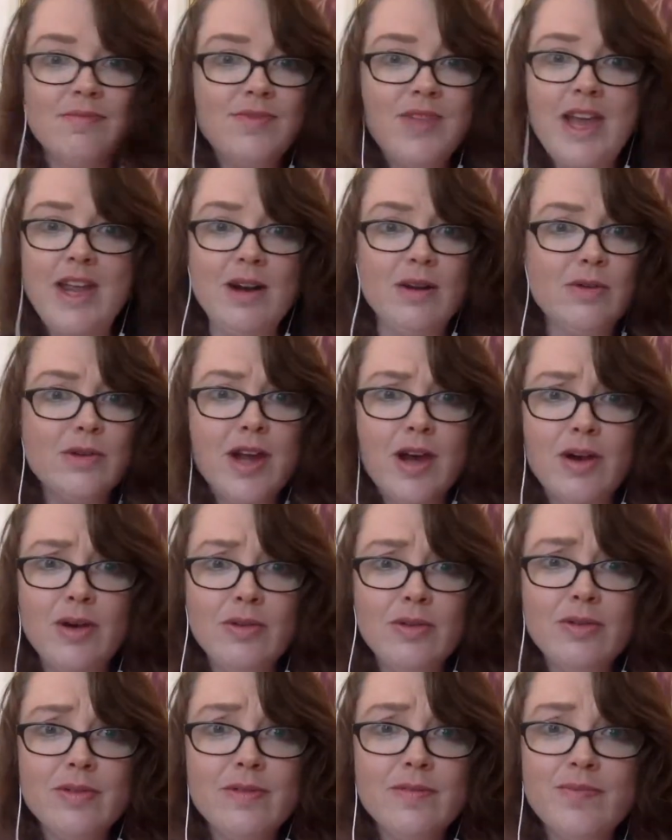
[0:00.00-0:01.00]
they don't
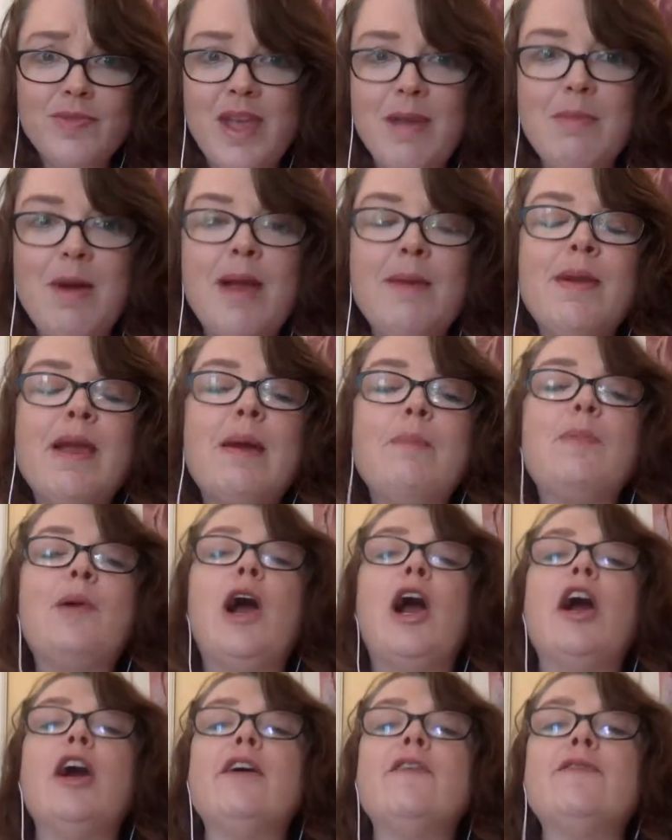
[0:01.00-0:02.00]
know. They might be a
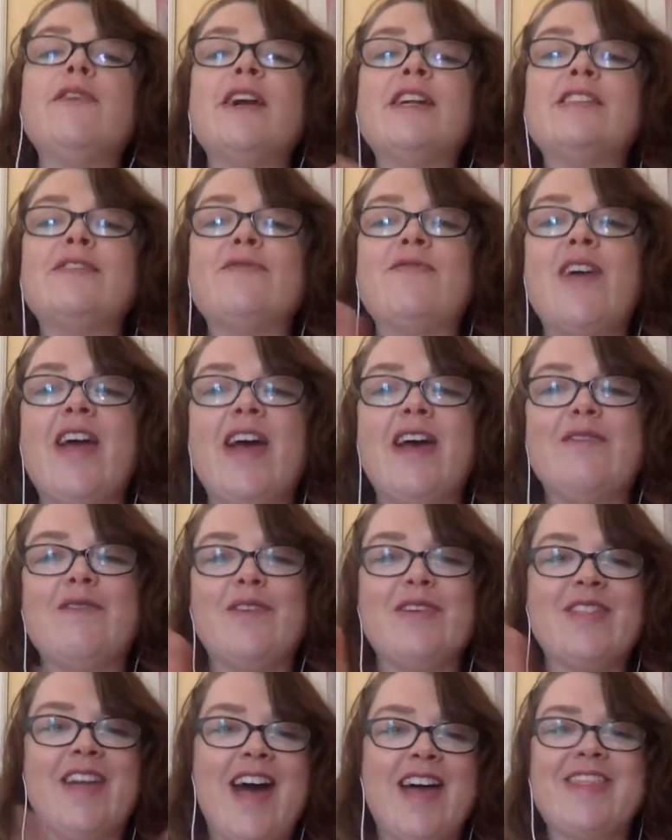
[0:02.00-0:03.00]
perfect fit
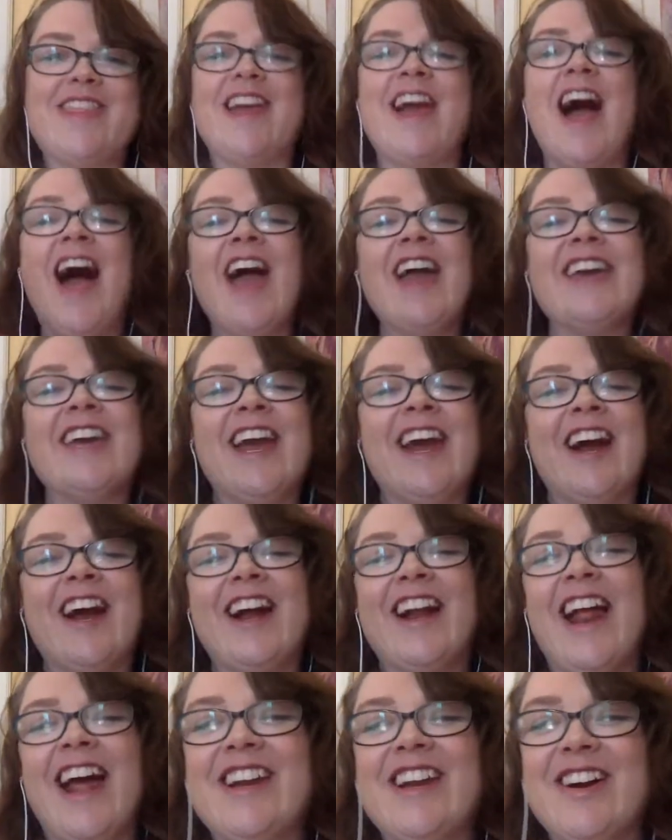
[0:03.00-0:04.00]
for that thing. Hi,
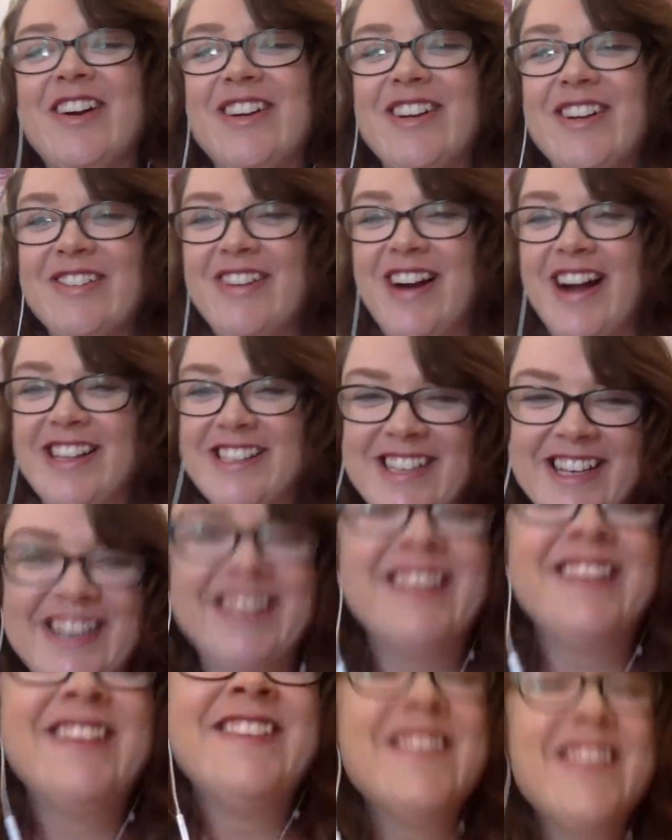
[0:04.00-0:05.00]
Karen. I know you're
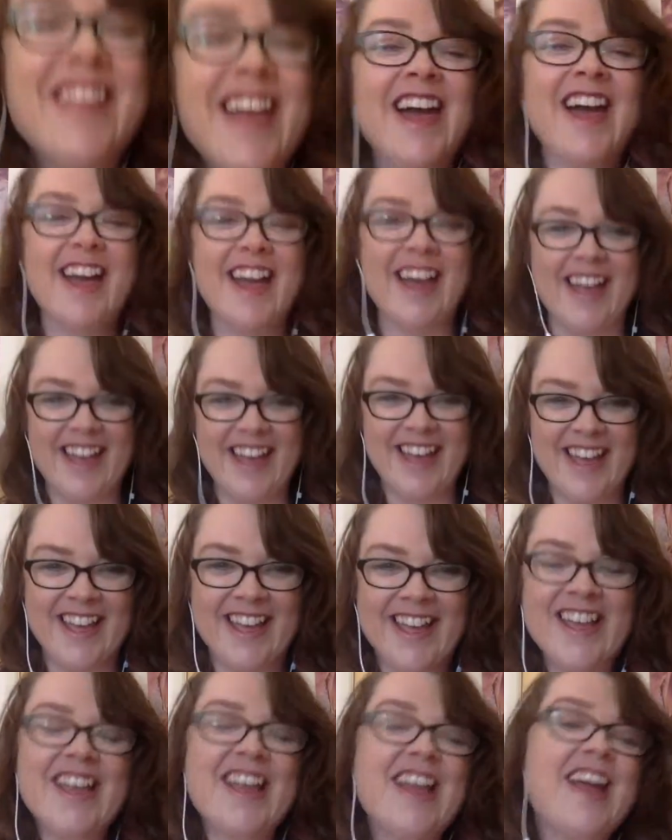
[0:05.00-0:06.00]
watching.
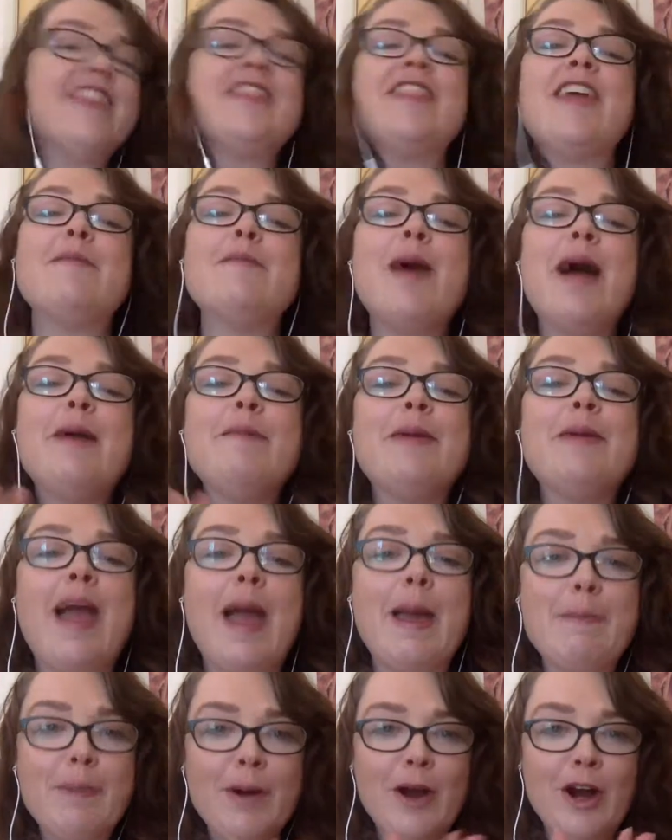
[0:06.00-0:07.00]
They might be
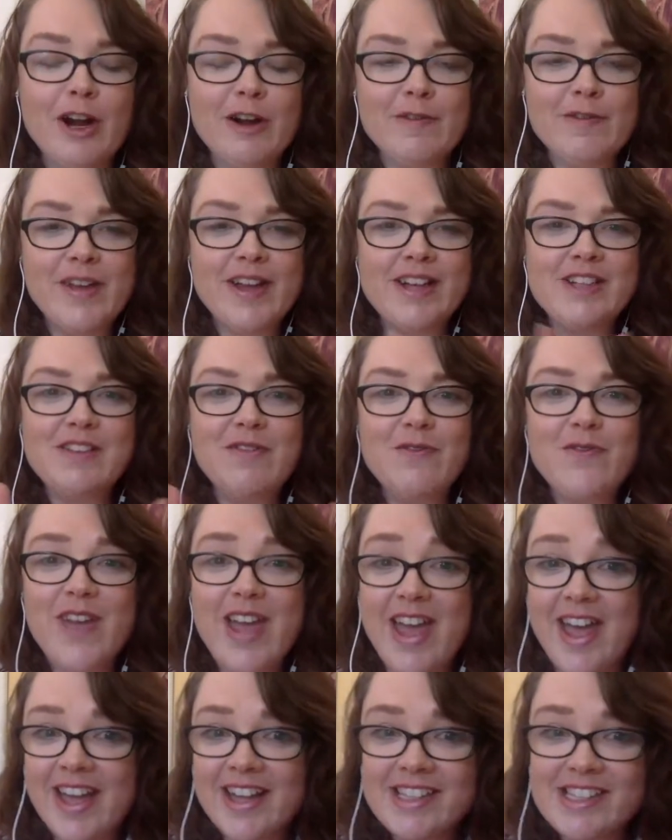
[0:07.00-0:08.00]
a perfect
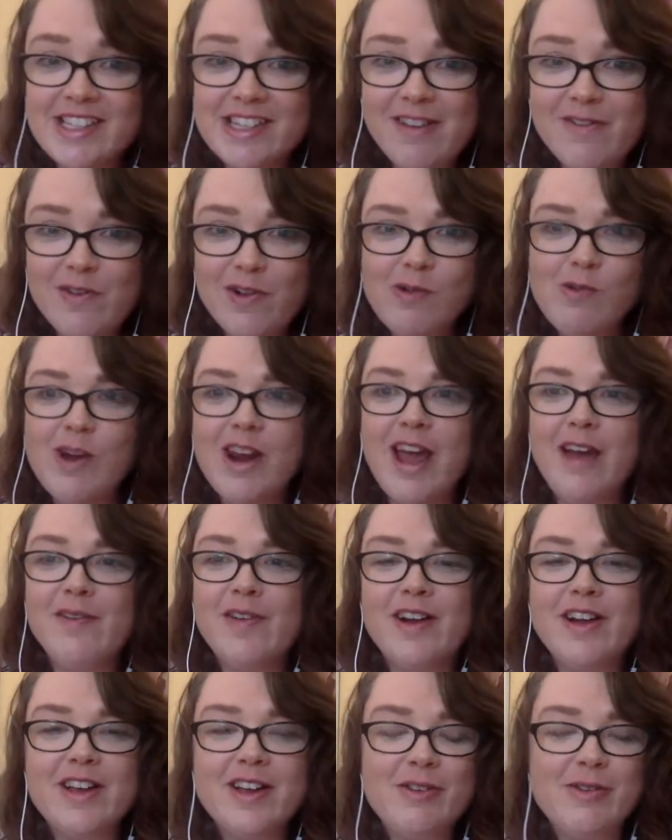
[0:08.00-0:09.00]
fit for
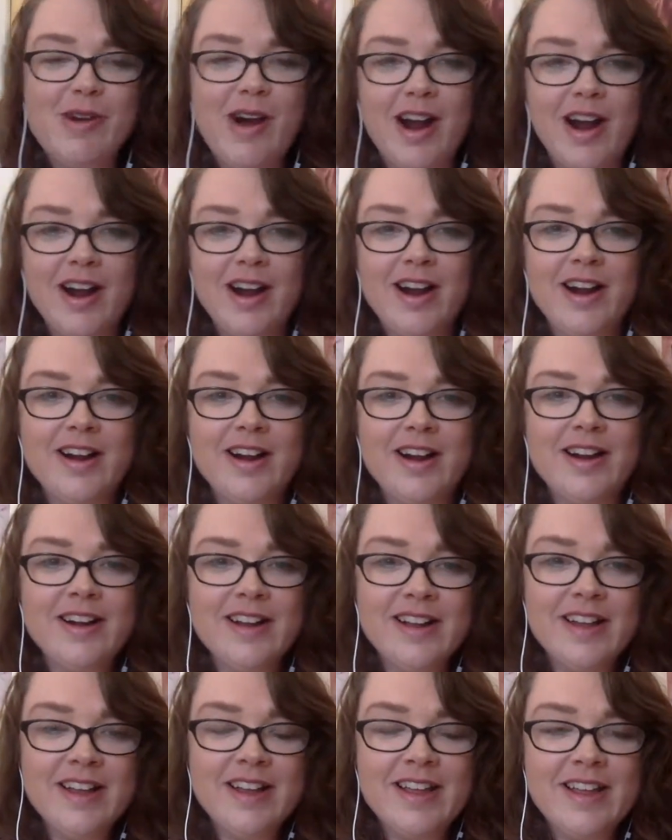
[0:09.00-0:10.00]
whatever you are
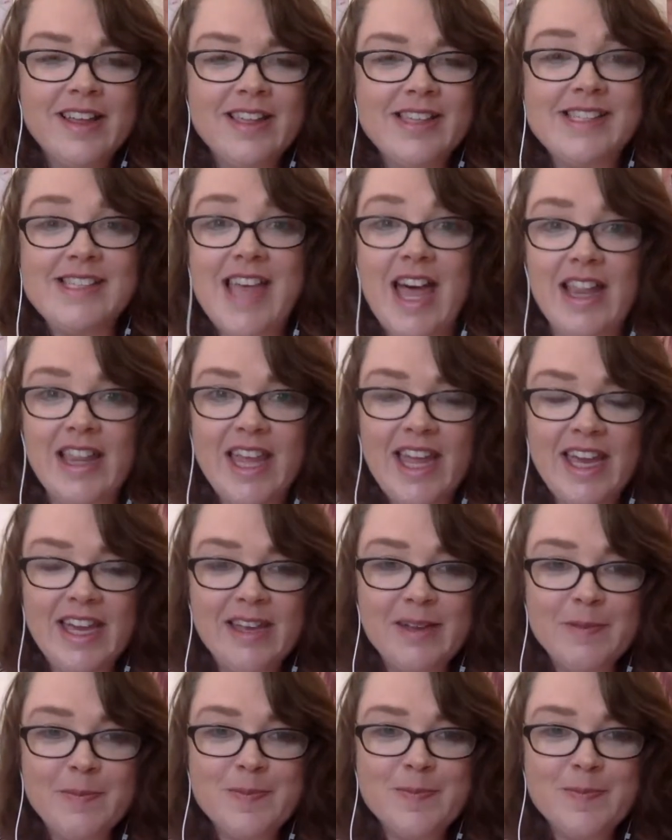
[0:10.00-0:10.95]
selling,